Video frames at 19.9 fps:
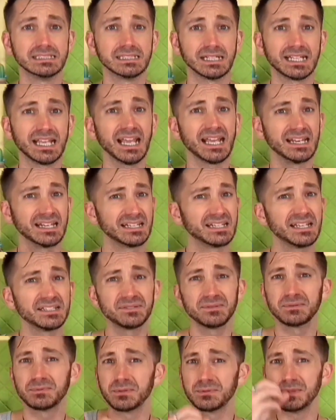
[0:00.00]
Yeah, I guess
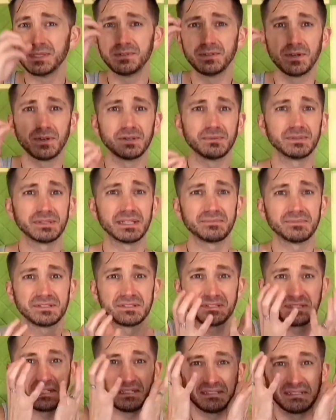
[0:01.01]
it's supposed to be growing, but that was
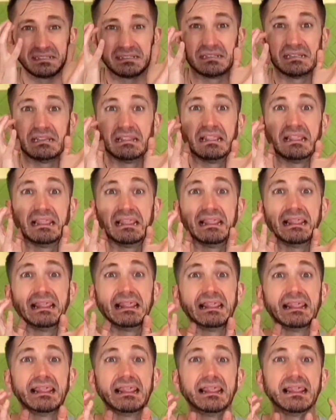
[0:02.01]
just kind of
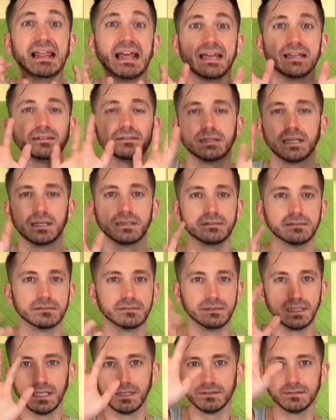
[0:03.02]
I
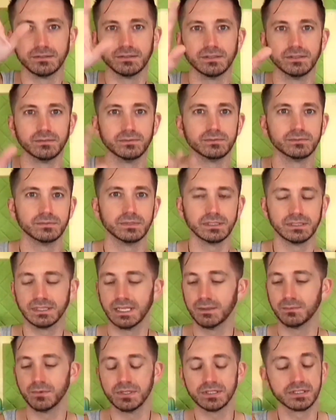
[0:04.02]
don't know what that
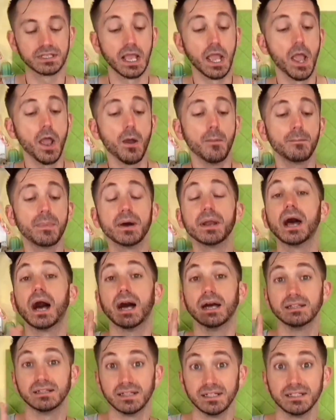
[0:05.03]
was, but I
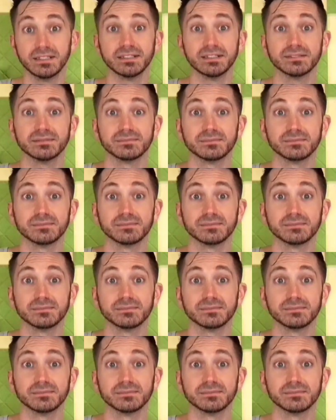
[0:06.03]
liked it.